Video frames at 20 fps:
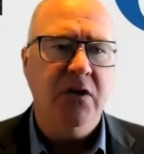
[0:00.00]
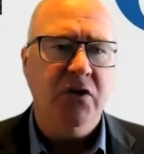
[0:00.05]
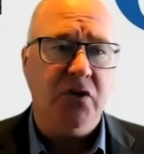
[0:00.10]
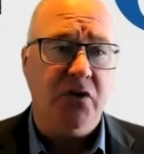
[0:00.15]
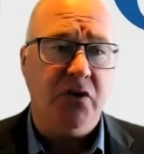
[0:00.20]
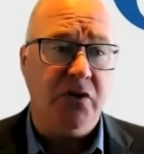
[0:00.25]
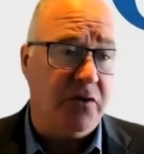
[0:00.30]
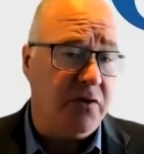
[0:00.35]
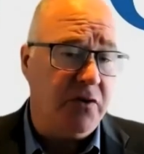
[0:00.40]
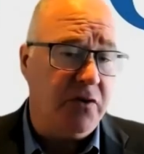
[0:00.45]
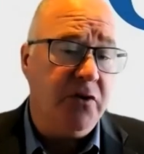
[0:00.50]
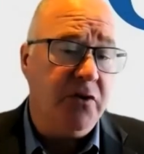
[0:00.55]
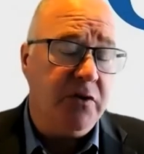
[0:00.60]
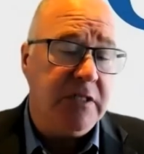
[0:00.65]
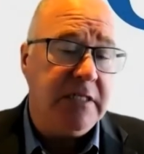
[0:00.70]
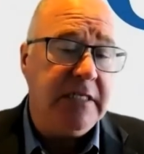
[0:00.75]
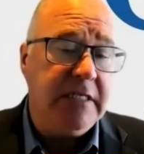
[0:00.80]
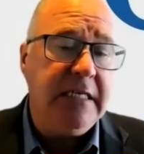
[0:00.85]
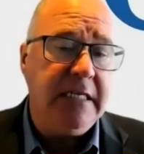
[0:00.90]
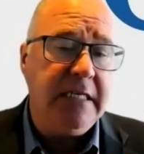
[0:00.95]
So you're going to
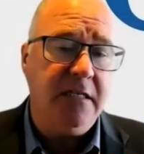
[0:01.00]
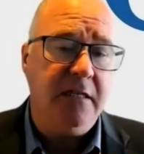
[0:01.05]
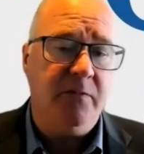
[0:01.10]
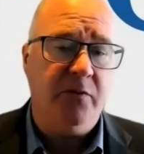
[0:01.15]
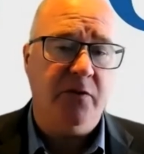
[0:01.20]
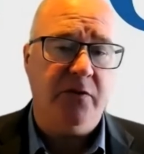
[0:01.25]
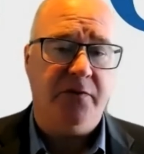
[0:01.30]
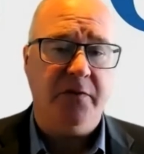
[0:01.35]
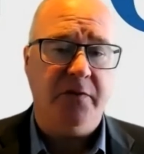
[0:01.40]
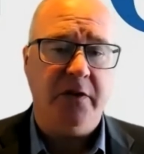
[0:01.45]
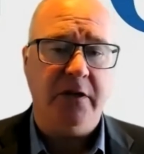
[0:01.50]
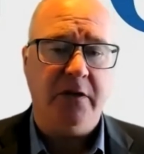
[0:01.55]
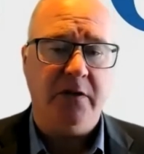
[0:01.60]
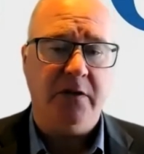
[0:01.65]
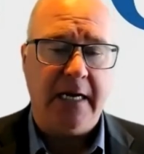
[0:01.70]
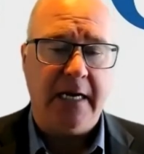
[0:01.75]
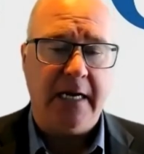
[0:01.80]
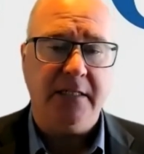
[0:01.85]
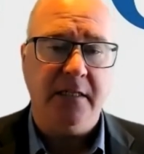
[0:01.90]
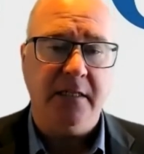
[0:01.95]
see in the
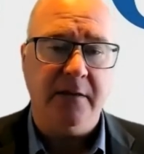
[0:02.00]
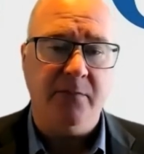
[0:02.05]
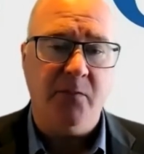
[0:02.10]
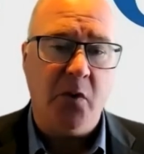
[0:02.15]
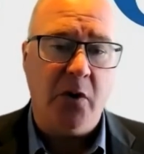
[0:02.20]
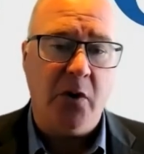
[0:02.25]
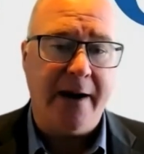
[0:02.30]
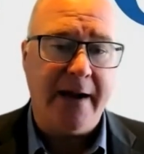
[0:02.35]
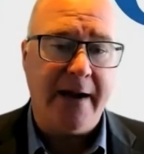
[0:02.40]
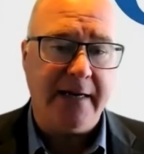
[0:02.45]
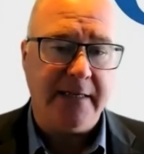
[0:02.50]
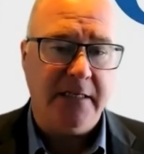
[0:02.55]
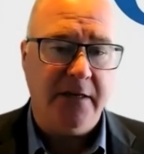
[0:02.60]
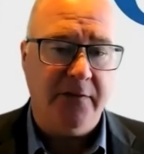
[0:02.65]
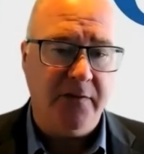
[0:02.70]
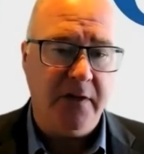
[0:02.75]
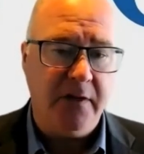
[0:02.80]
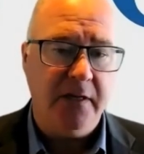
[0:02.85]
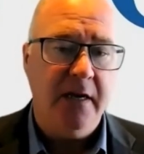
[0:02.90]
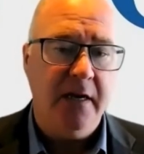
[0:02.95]
portfolios actually more
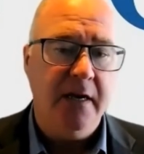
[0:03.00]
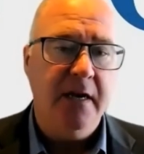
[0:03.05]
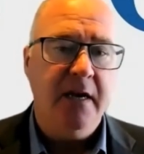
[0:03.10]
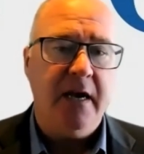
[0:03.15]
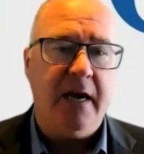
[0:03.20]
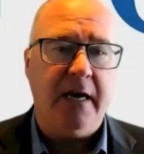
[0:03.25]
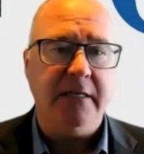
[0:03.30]
activity